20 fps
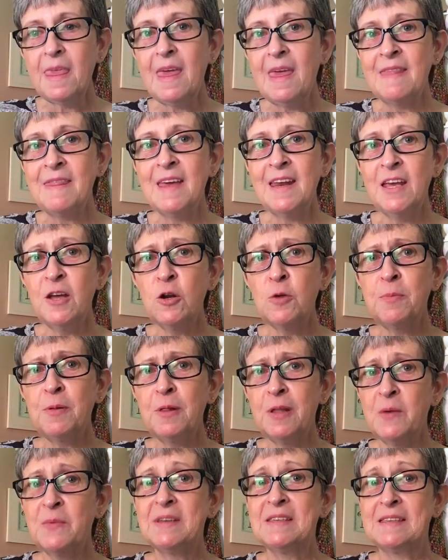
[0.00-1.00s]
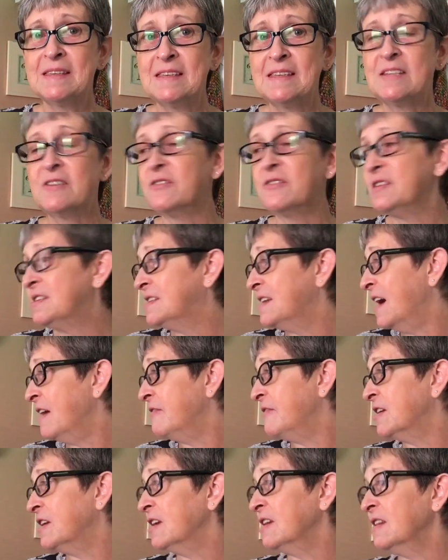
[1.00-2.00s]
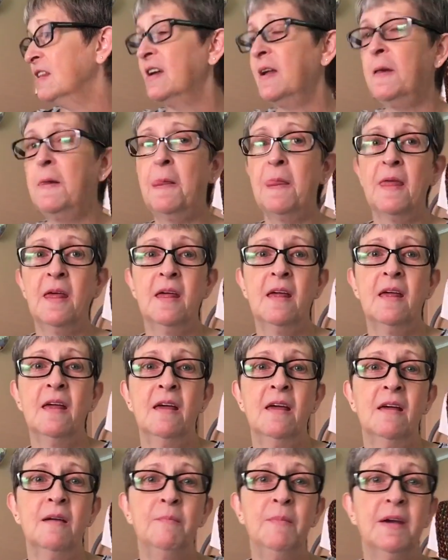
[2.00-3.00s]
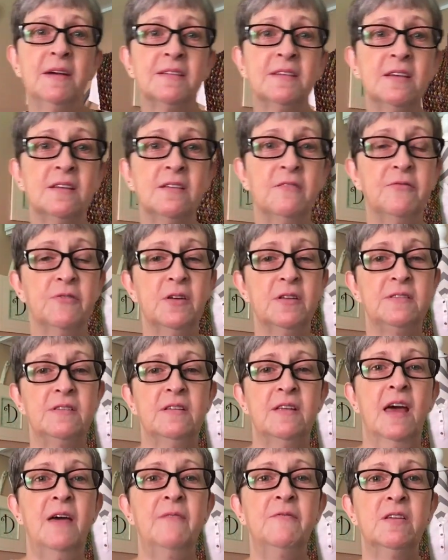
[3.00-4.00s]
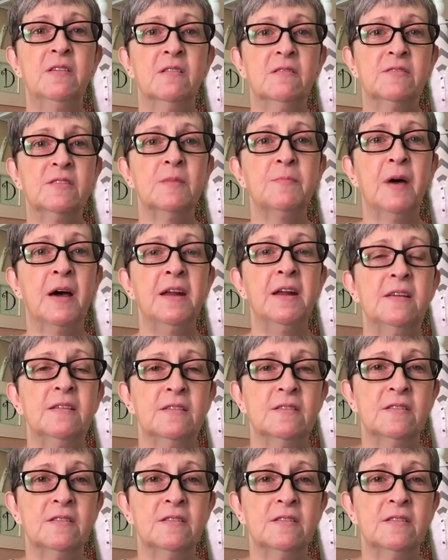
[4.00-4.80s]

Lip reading: That interplay with sisters definitely makes a difference. And having somebody to